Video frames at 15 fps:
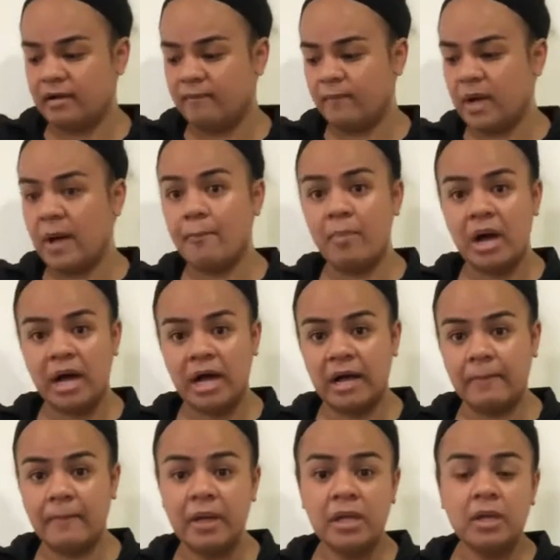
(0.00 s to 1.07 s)
A
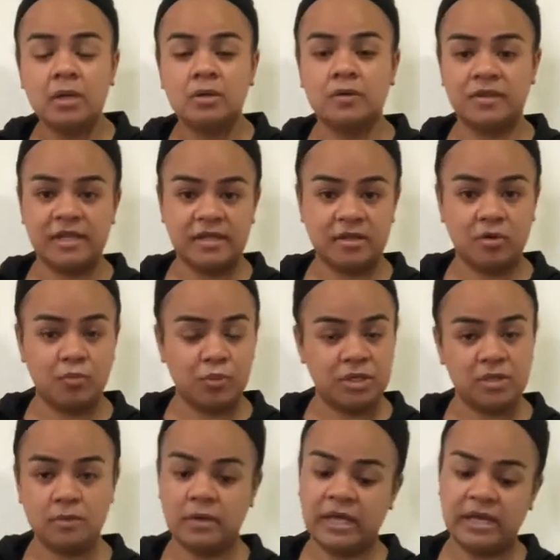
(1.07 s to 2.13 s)
mom who stays at home with
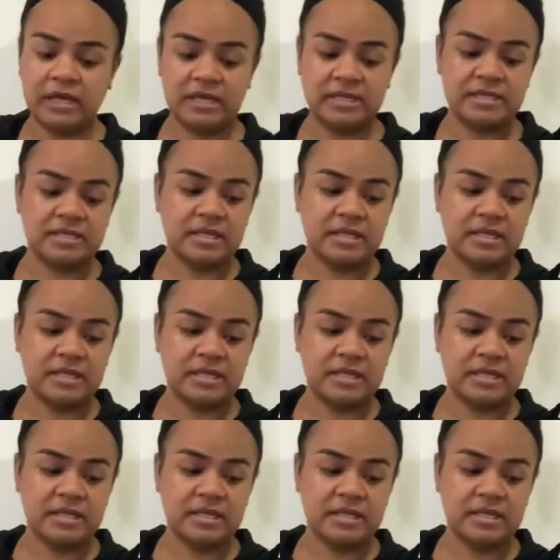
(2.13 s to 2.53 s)
2 kids